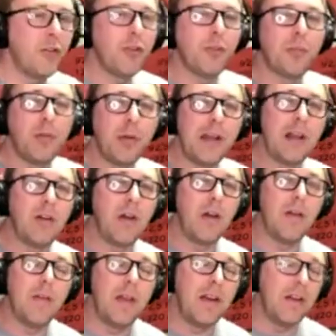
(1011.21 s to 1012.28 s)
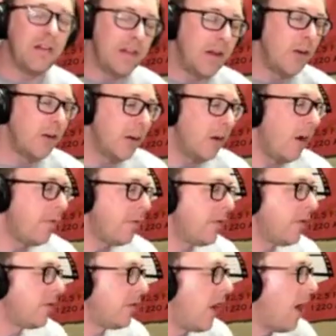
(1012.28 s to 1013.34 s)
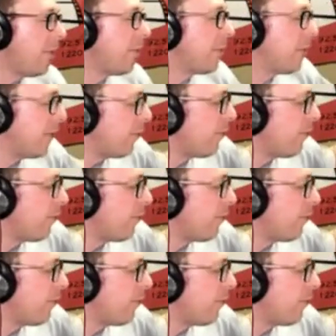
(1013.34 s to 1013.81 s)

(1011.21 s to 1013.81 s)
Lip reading: a player on there, and then I'll get off of this topic, but there's